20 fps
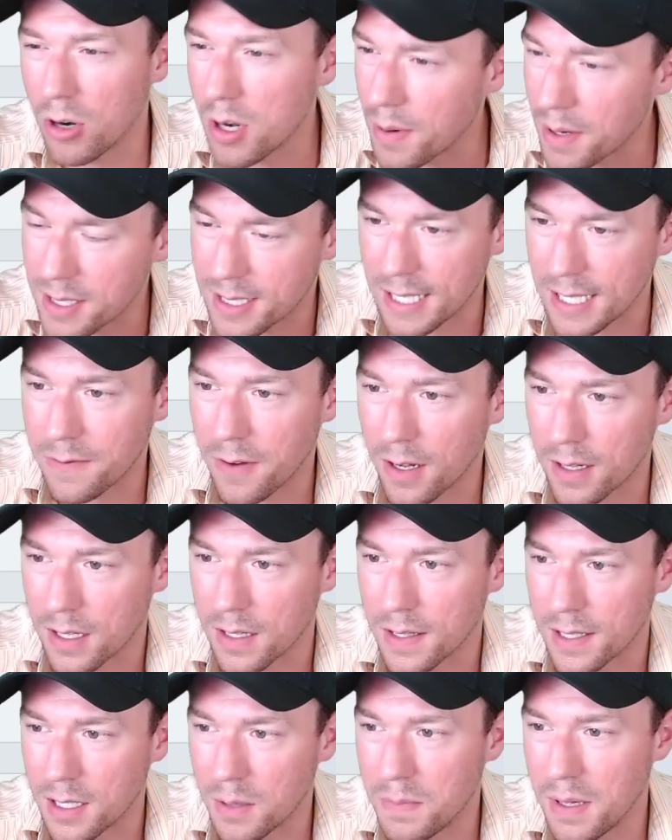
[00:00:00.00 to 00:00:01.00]
I'm worried about a Defog
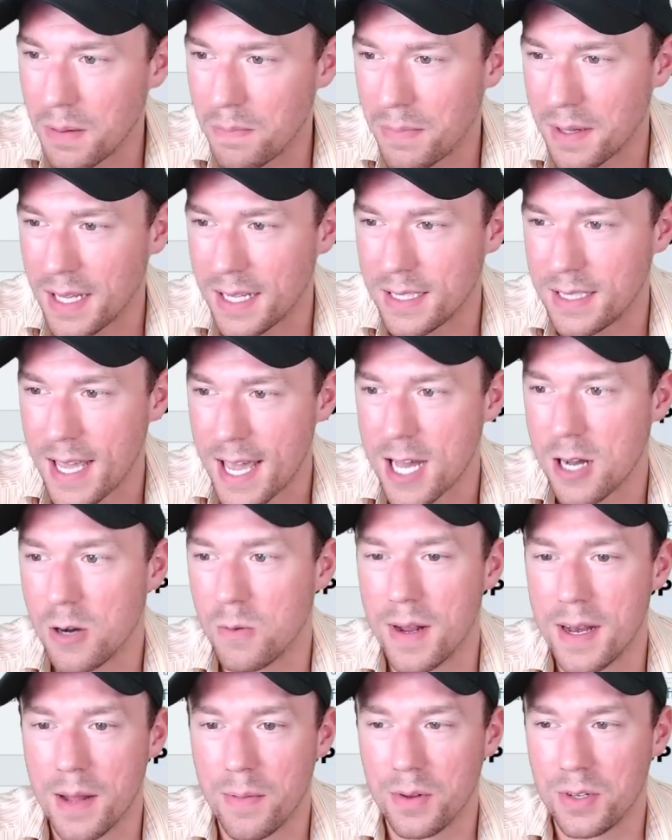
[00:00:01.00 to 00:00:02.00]
a little bit, but they
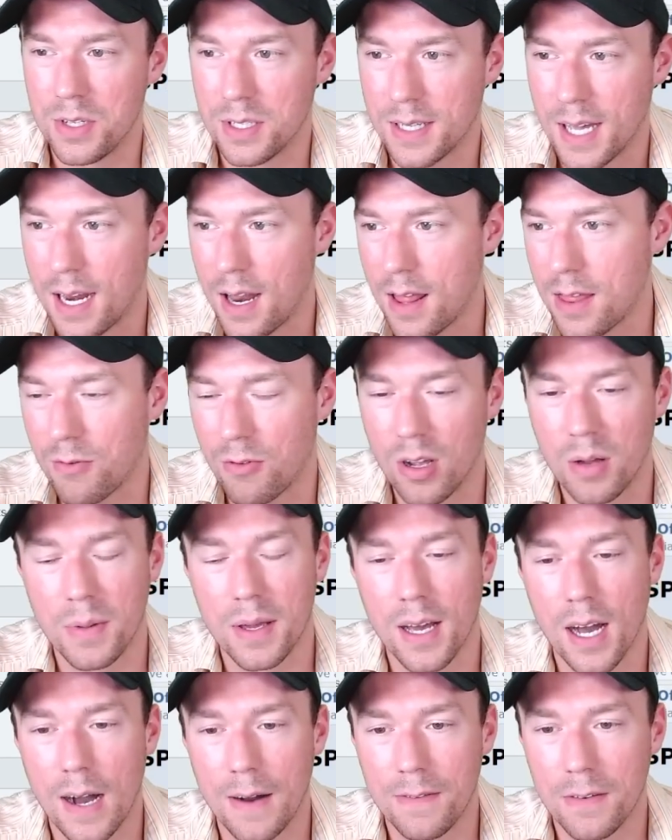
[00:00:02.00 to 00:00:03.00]
Tailwind it, which is kind of throwing
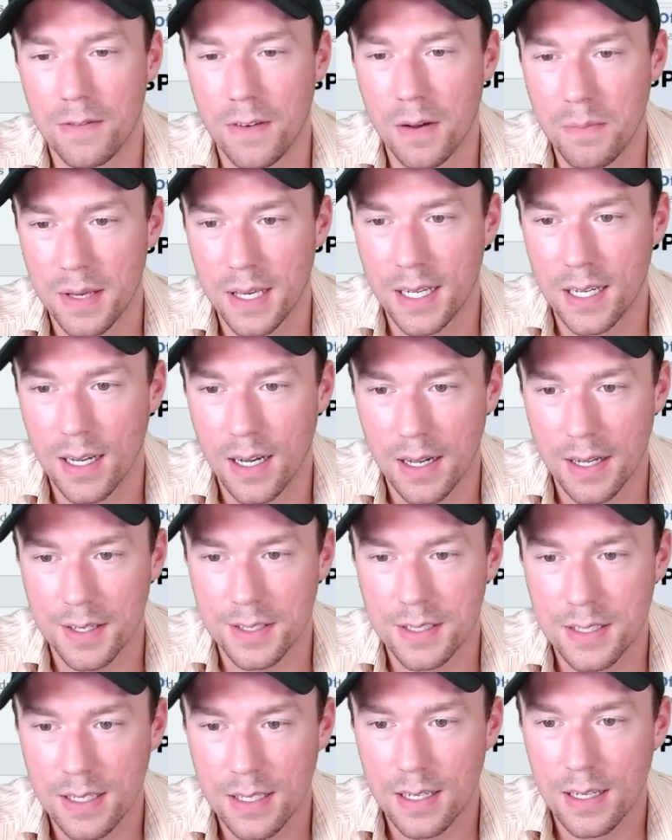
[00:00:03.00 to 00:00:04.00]
me off if I'm being
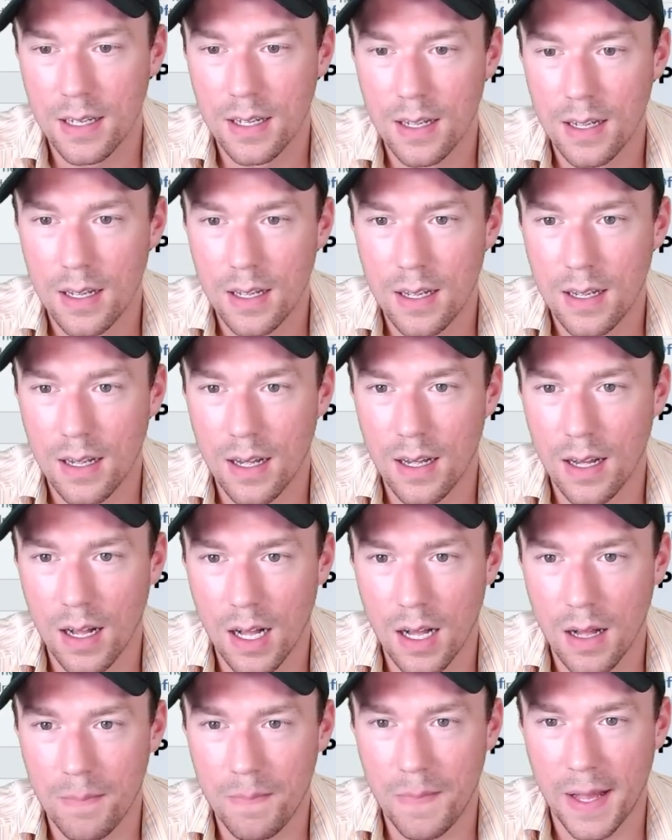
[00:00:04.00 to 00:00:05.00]
honest.
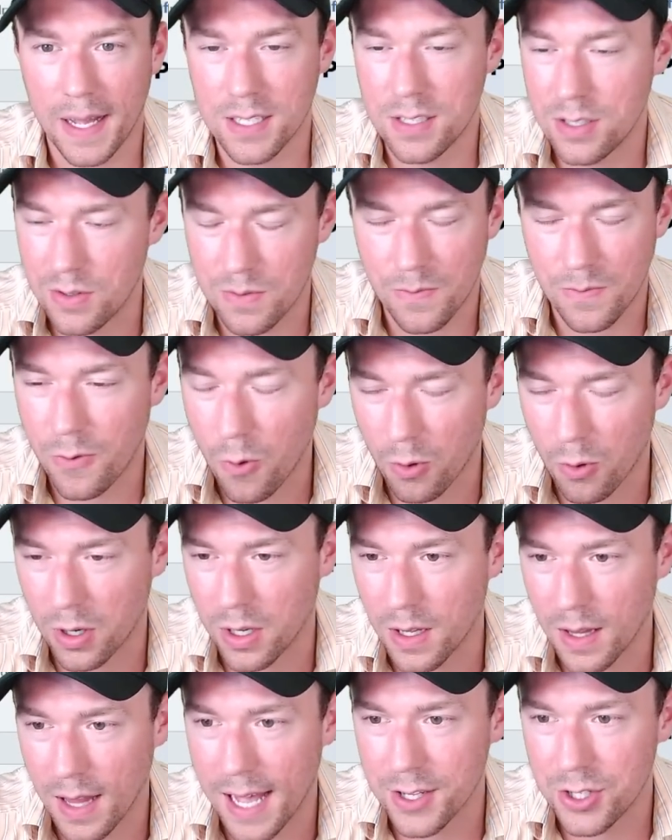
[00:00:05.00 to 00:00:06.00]
Uh, I guess it's for
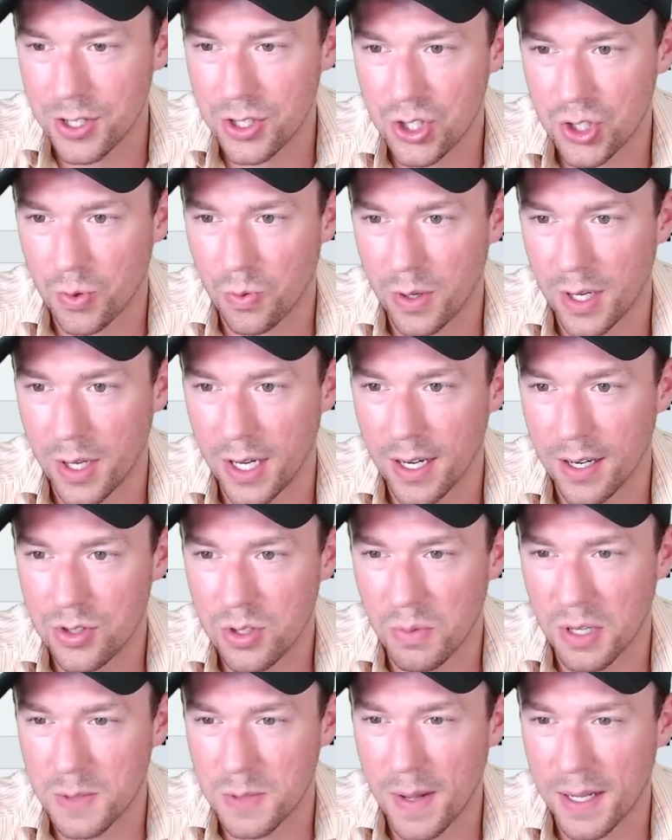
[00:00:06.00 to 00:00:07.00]
Glass Treer.
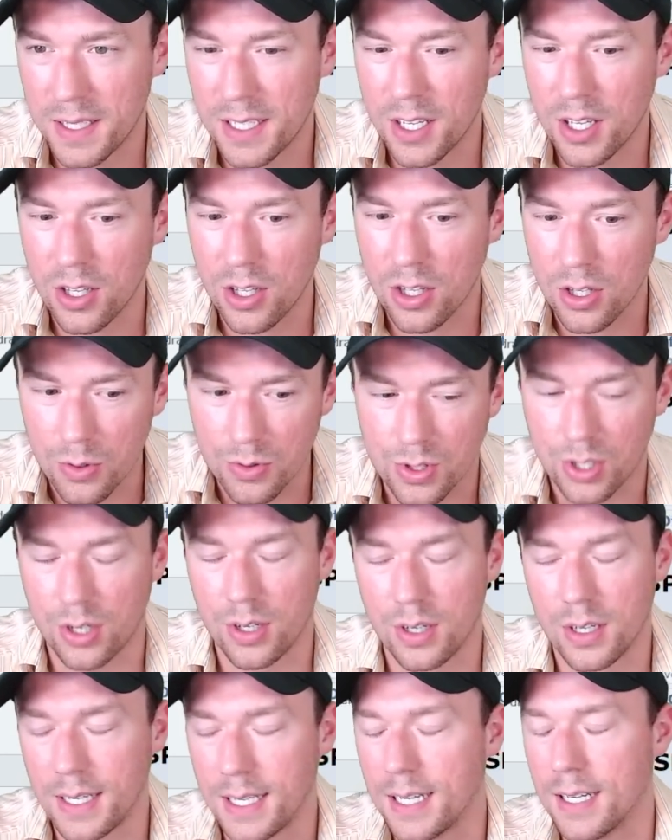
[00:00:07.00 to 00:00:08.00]
So I'm expecting a
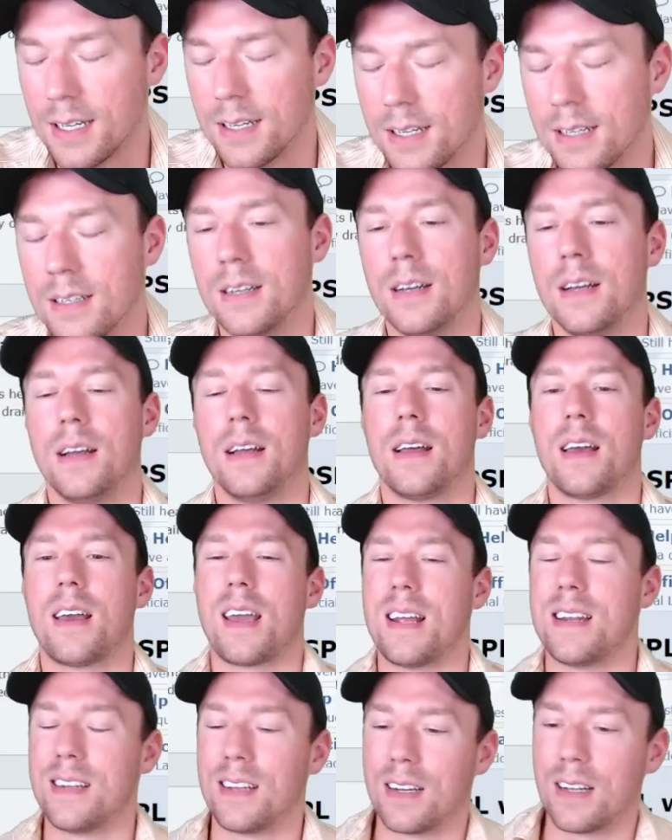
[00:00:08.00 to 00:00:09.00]
U-turn here
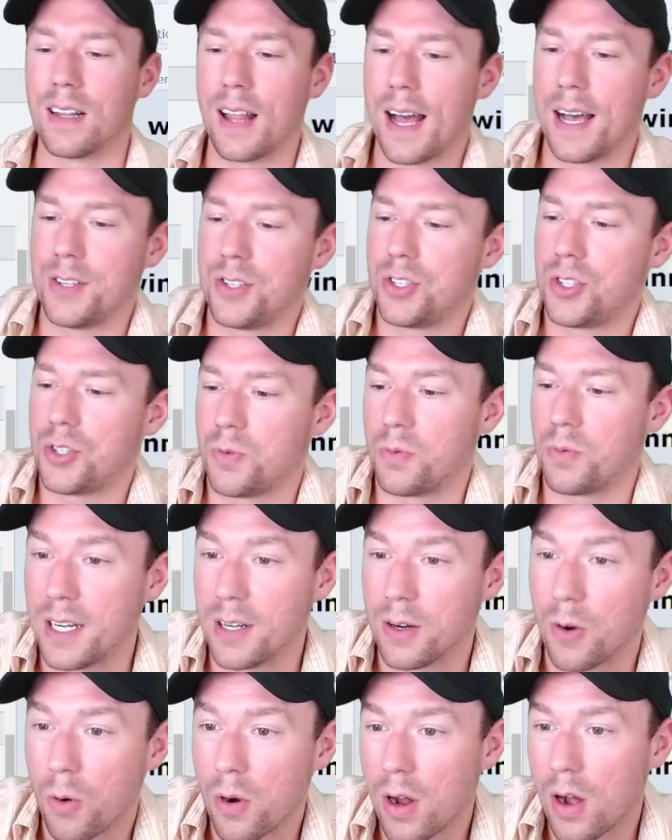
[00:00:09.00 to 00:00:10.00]
into Glass
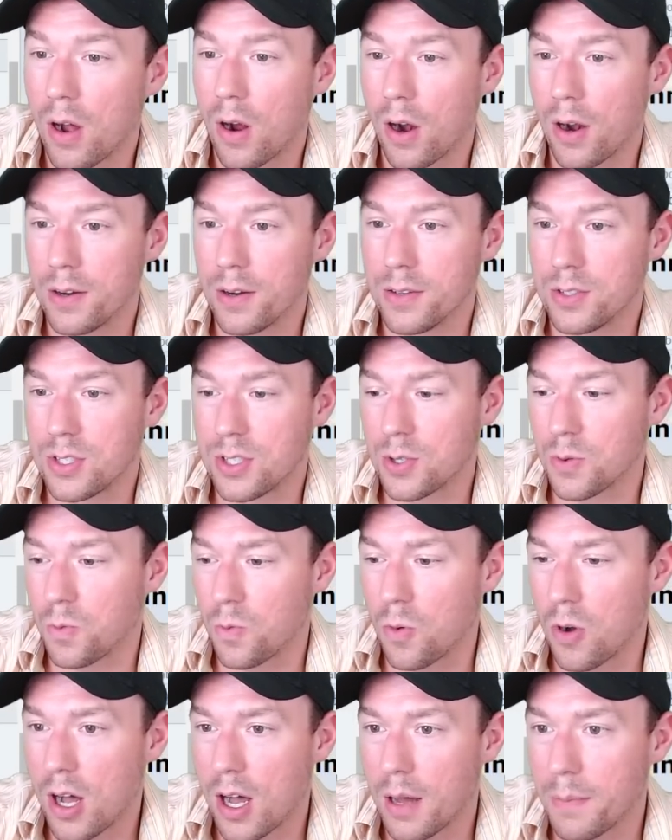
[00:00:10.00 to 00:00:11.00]
Treer or a hard
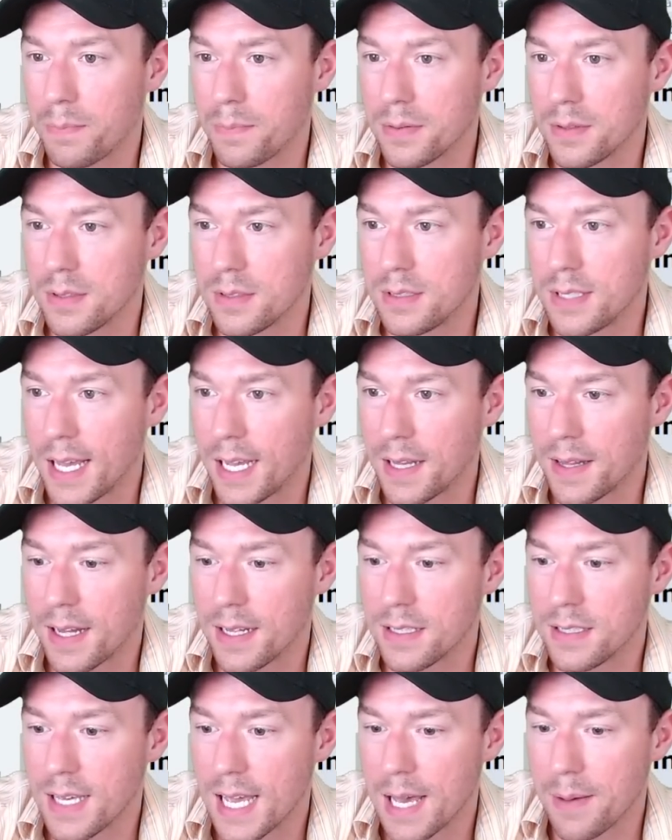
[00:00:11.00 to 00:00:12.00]
swap, taking
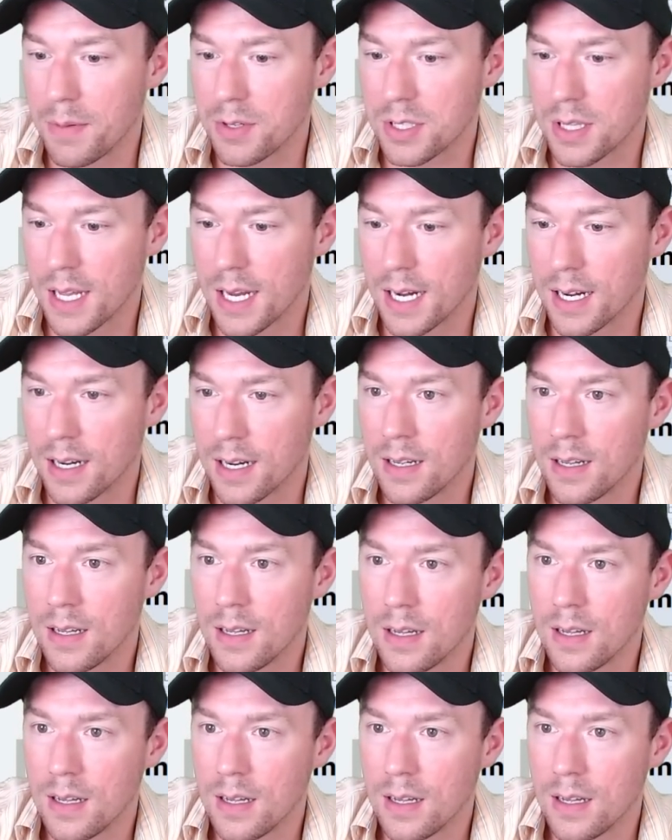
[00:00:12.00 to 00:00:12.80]
that damage there.